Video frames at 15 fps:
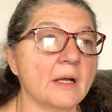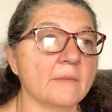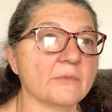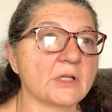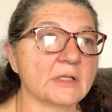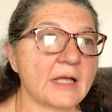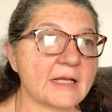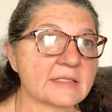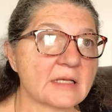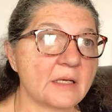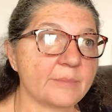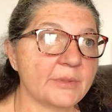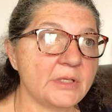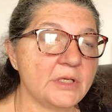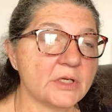the last
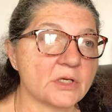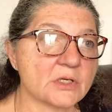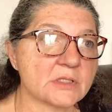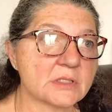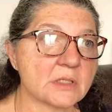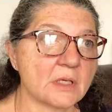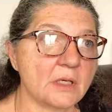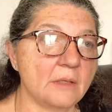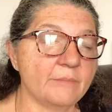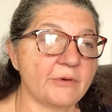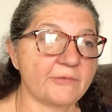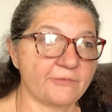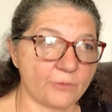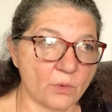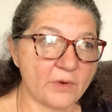couple of years
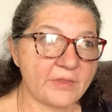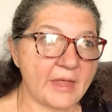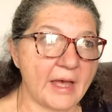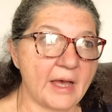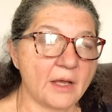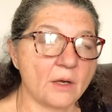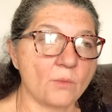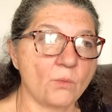before that,